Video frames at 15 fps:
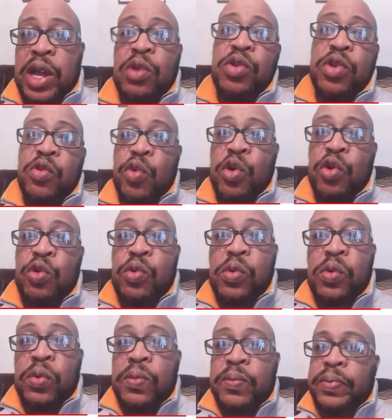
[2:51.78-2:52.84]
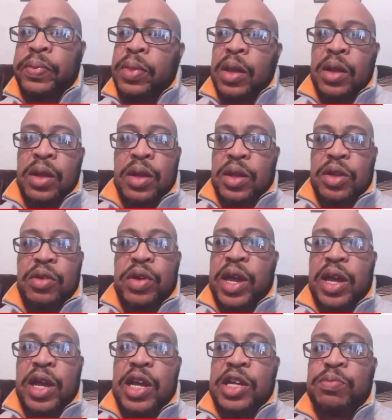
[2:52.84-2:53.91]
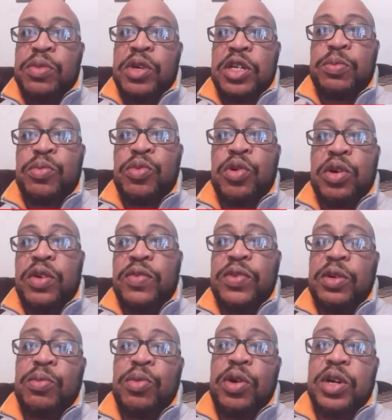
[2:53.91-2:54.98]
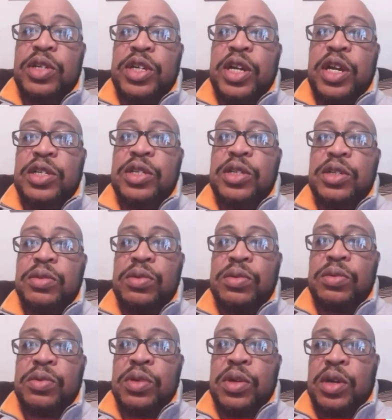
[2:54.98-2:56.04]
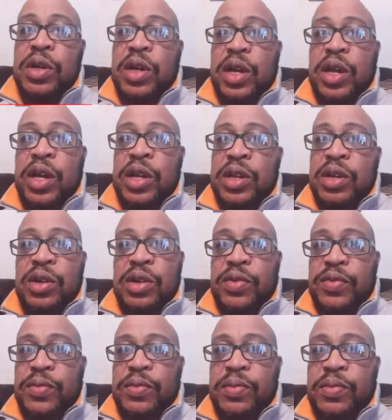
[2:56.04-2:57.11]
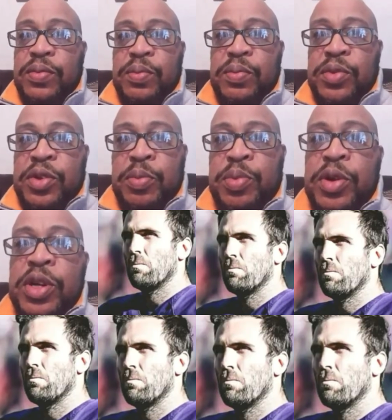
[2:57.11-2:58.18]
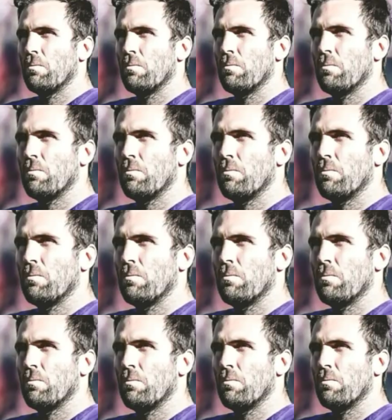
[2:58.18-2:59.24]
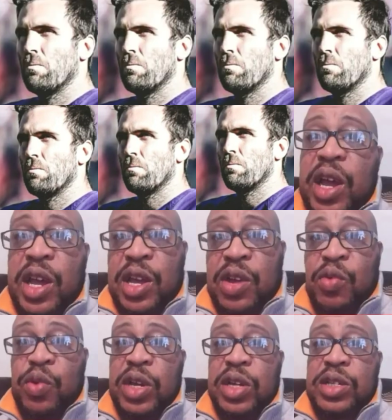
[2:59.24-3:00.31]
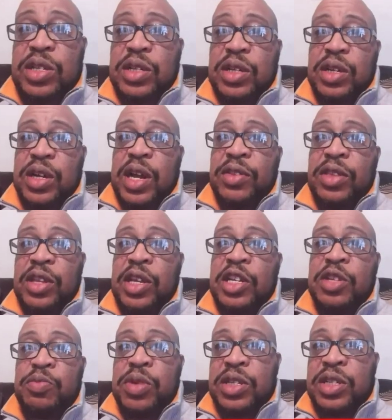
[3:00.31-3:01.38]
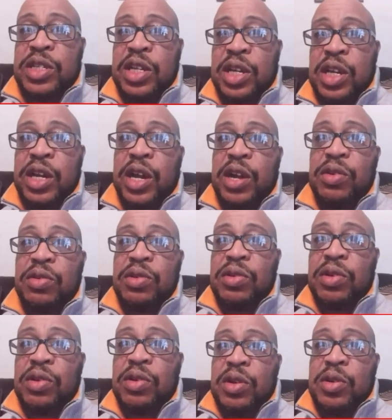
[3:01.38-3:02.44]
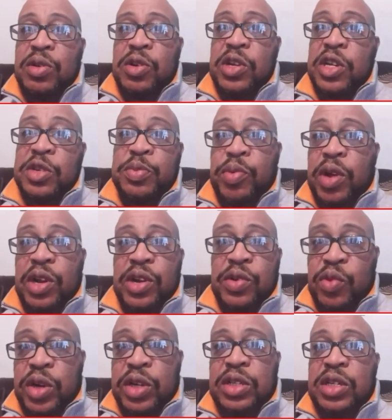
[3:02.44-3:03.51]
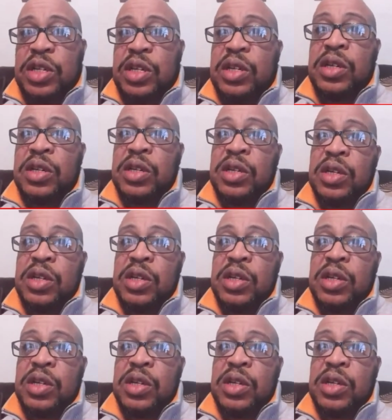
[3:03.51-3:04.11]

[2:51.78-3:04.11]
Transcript: playing on the road, you can't ask much more of Lamar Jackson. And to put Joe Flacco in the game 8 weeks after he's been sitting out, he's probably rusty.